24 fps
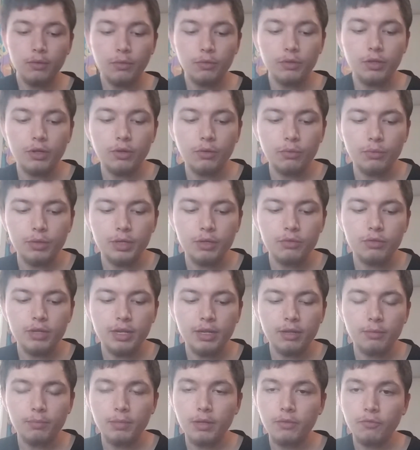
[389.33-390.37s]
you know, when you
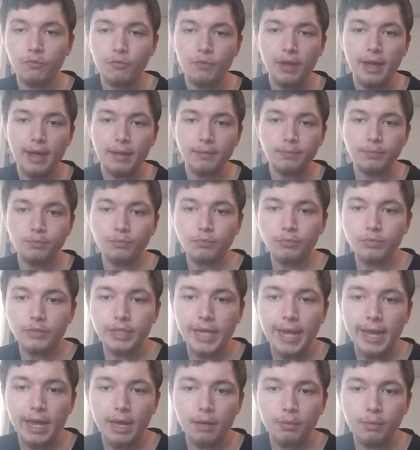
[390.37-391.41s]
take a big fat
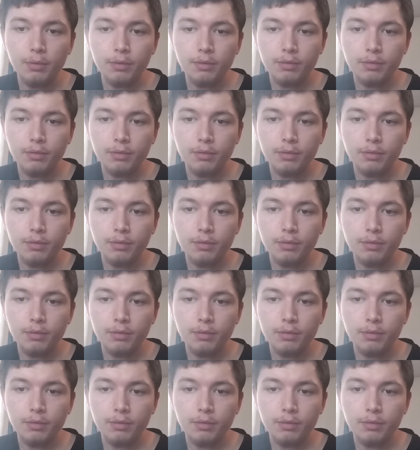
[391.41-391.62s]
dab,